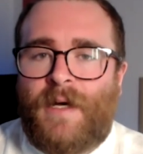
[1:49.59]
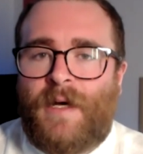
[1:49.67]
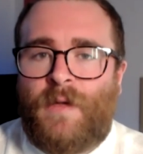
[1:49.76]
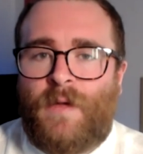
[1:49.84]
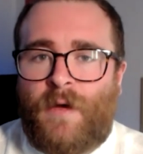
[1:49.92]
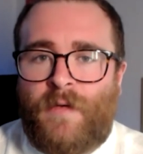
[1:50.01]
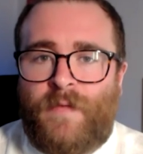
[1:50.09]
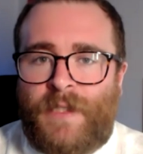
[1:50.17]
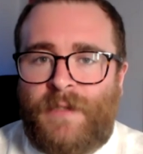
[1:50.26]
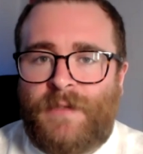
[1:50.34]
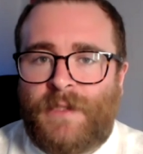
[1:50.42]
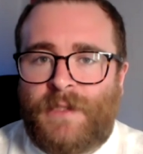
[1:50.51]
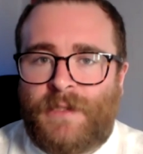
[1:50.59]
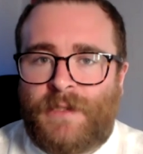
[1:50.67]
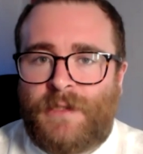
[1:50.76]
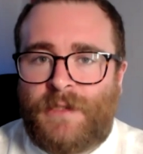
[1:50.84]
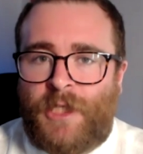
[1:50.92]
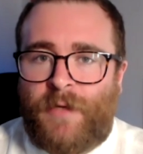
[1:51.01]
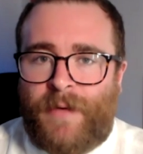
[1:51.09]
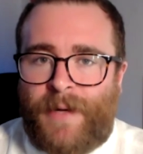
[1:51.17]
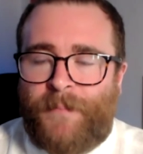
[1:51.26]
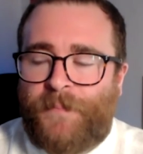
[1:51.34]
a lot of users to it.